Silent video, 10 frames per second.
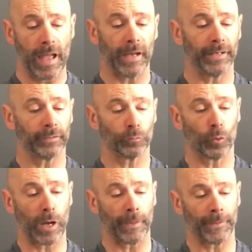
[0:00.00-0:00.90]
And it,
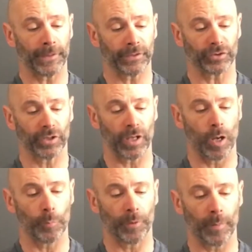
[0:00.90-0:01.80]
I think, is gonna
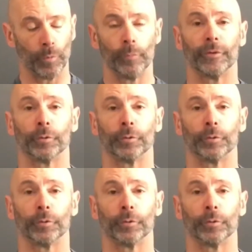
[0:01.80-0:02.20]
help when I'm moving